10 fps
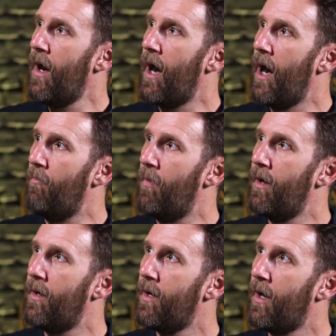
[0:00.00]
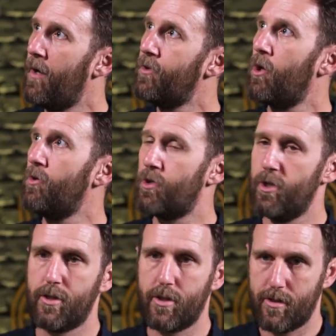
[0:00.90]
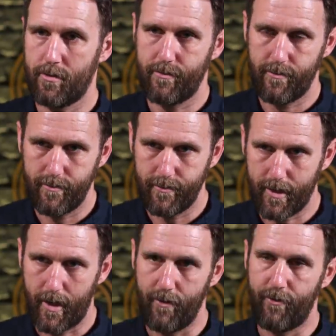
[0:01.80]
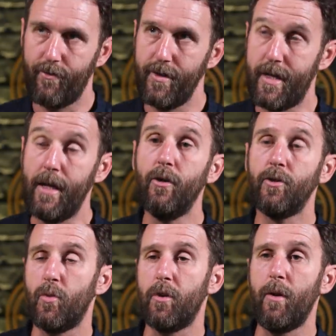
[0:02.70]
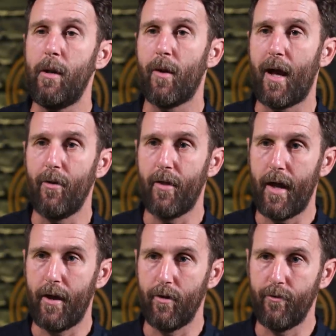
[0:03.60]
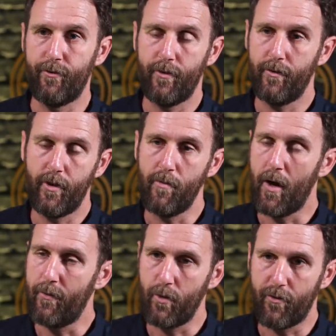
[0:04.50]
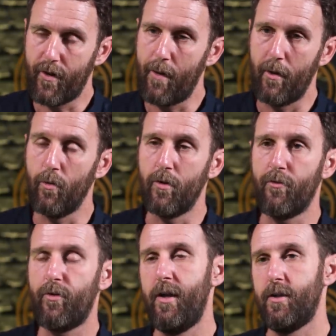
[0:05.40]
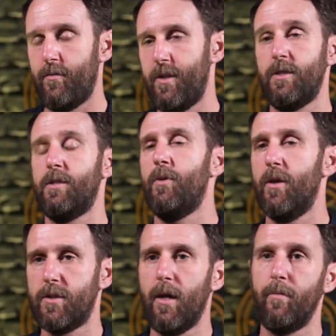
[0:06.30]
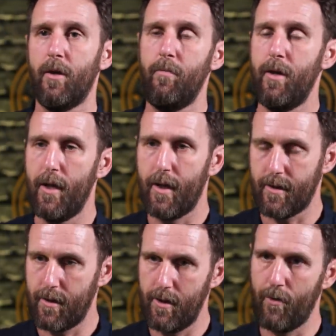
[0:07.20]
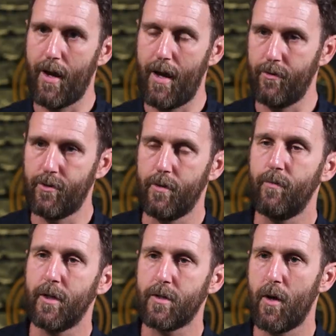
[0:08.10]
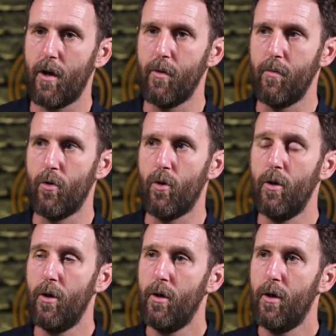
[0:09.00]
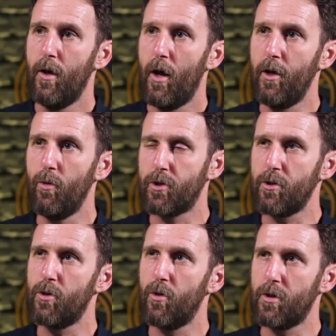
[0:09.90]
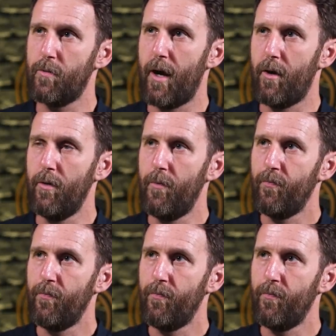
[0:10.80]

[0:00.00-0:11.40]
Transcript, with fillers: um, unconscious kind of deals with the people out there of, of, that you might have with your family or with your friends of this is the person that I'm going to be. Get, you're allowed to experiment more, and you also talked about